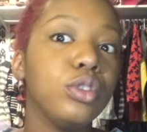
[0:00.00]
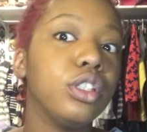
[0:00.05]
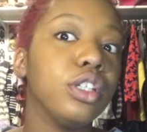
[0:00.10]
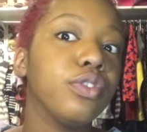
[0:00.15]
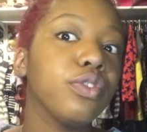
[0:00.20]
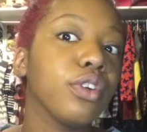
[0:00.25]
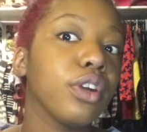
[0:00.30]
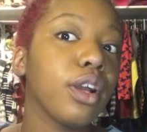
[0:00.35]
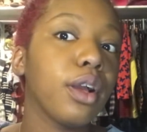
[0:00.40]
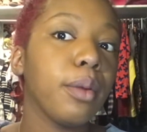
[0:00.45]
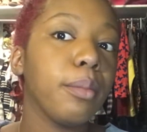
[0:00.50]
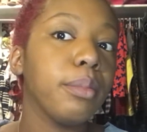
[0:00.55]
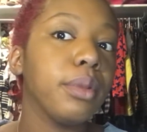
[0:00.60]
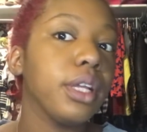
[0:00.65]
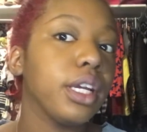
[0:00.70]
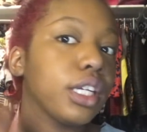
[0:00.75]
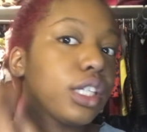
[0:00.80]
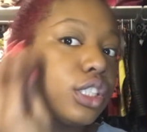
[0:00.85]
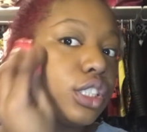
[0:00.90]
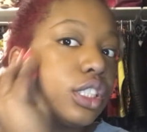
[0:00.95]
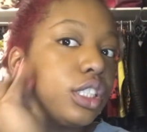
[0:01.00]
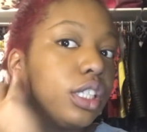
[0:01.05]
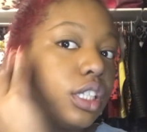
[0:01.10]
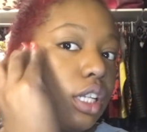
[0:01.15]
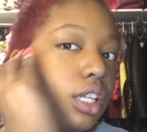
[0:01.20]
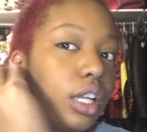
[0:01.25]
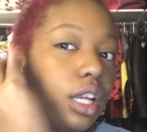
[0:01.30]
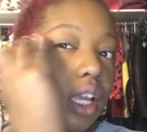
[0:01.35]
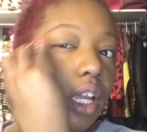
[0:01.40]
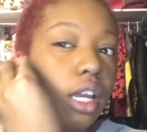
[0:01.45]
different complexion
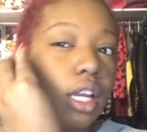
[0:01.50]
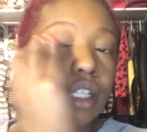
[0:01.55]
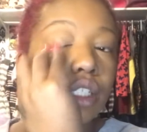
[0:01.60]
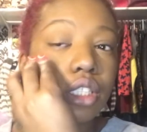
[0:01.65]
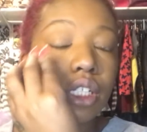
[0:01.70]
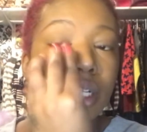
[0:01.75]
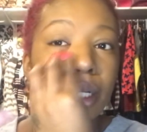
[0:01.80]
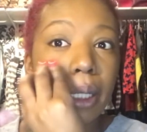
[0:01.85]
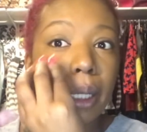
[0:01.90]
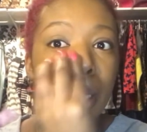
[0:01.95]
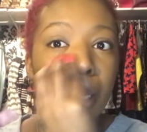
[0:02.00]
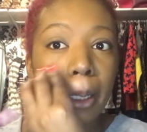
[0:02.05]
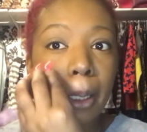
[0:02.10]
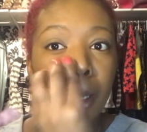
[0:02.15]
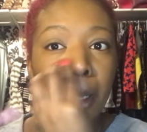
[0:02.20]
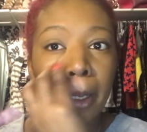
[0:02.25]
at your neck.